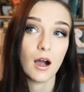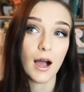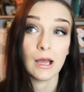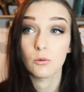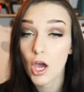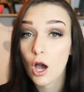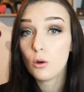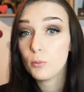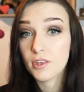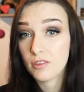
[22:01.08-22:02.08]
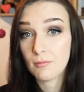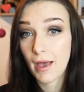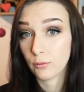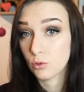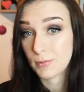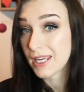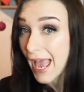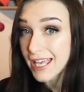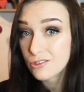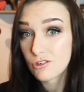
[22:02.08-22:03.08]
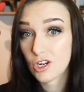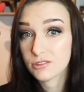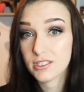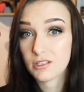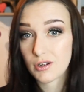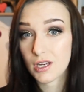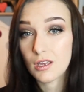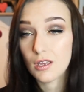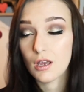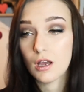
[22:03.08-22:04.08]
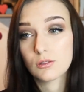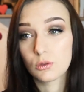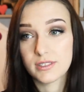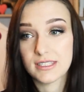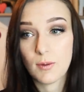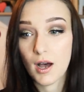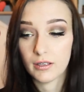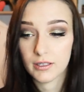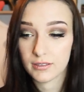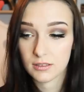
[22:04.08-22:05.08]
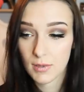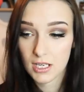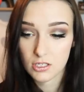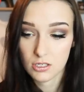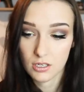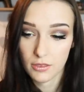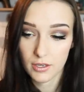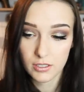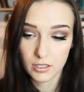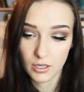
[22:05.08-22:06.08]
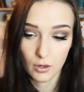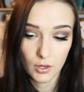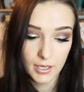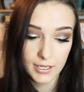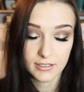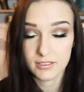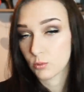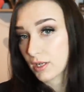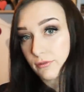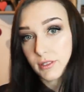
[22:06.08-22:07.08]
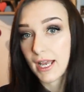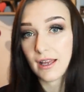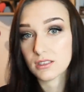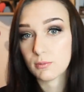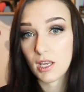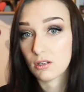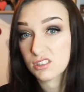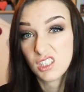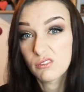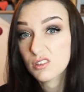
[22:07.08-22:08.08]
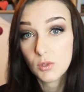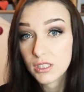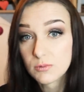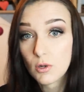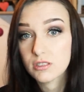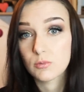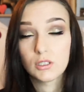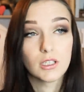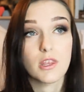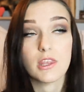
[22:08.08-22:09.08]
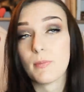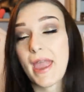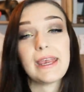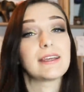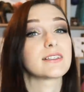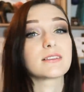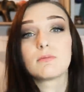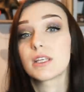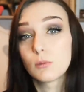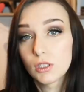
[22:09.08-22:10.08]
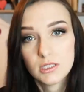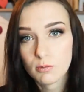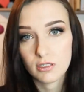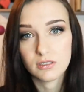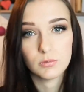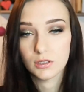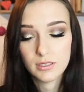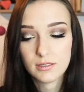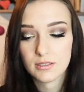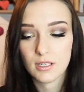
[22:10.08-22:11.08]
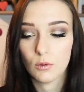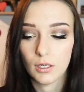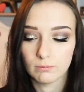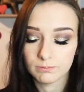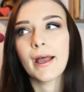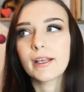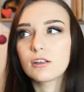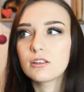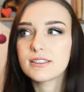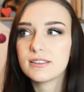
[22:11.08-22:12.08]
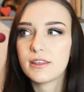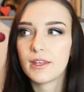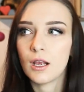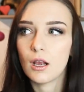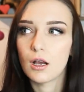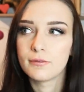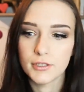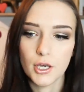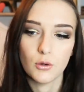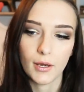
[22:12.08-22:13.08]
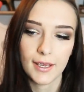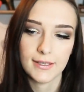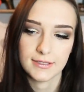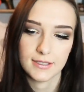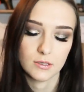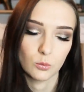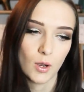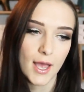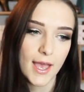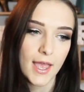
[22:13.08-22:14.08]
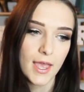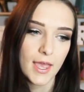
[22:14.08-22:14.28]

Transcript: I would hope that the man would be extra considerate towards his partner to make sure that, you know, he does whatever he can to make her as comfortable as possible and that the pain is as minimal as possible and so on. I can honestly think of no cases where